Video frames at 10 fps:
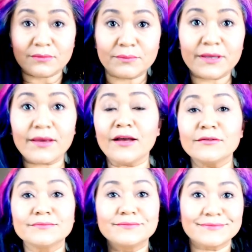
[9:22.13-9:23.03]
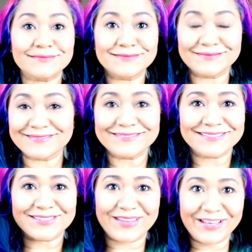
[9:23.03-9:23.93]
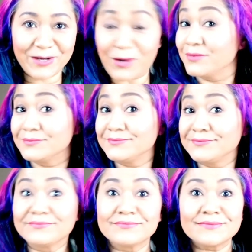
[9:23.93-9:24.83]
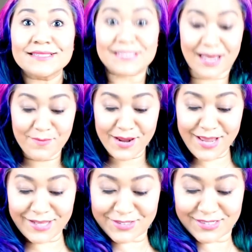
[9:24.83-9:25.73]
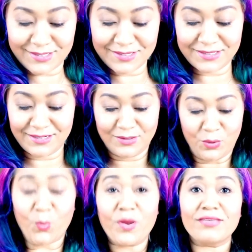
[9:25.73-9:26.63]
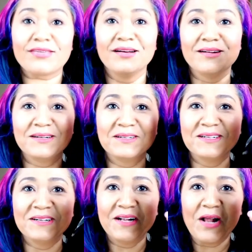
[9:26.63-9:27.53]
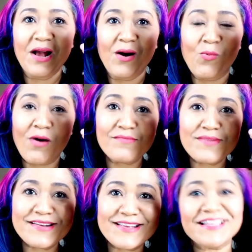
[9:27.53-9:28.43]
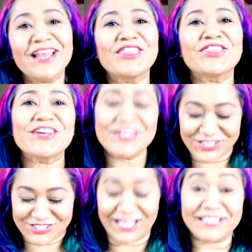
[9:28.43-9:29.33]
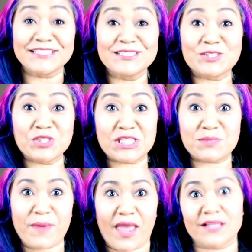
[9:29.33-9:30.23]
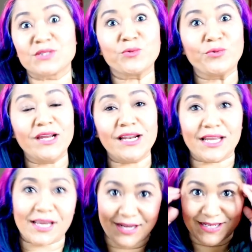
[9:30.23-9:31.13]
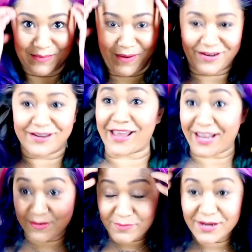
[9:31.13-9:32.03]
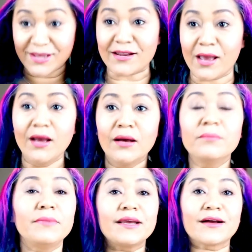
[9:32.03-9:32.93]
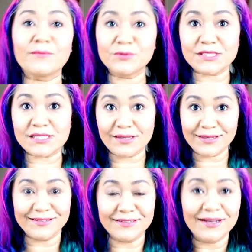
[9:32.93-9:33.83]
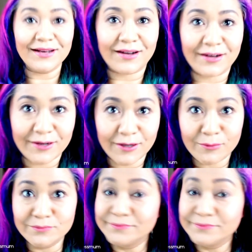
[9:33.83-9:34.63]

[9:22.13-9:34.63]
Yeah, so there you go. 10 minutes with 1 minute and 30 seconds to spare. So really it is about an 8-minute makeup routine. I